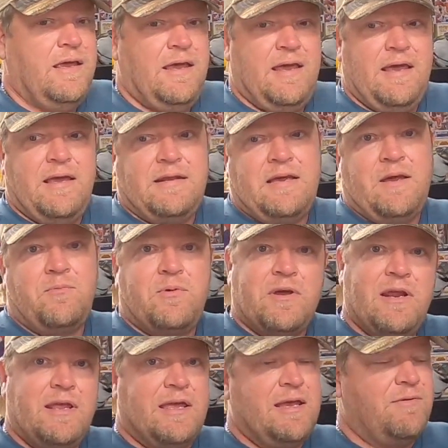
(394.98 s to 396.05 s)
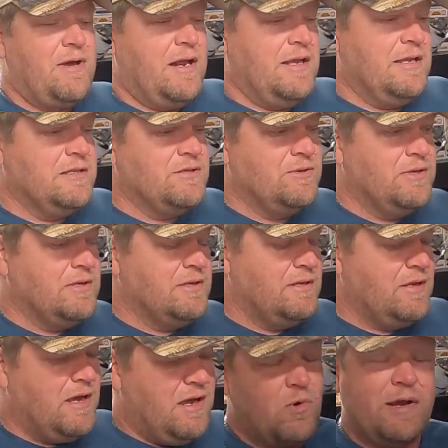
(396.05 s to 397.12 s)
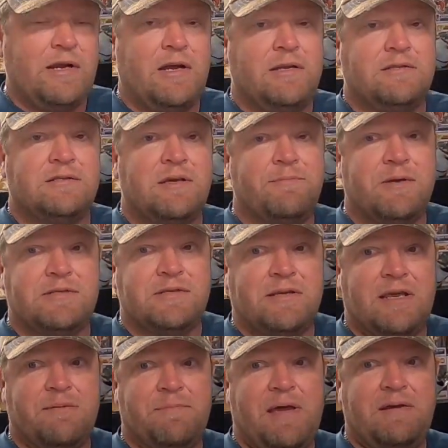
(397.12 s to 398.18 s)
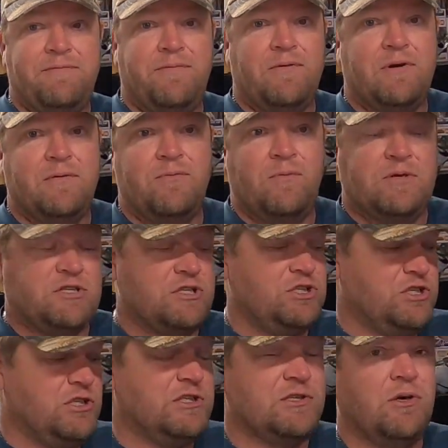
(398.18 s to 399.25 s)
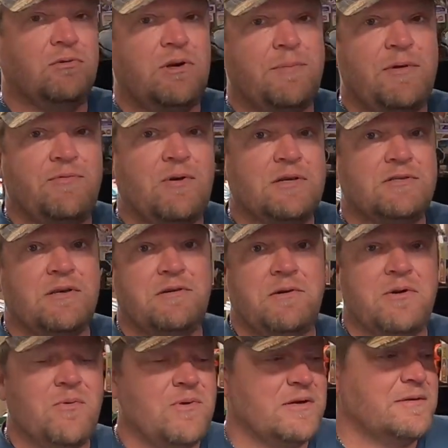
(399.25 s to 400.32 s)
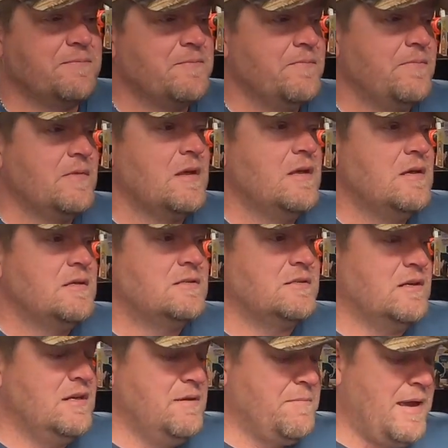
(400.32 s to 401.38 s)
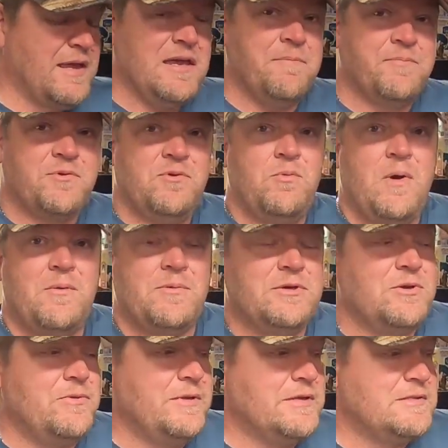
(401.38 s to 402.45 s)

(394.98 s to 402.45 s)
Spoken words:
and we're going to get right into it. Waiting on something else to get paid for, which just sold right before I started recording. So it might come through while we're doing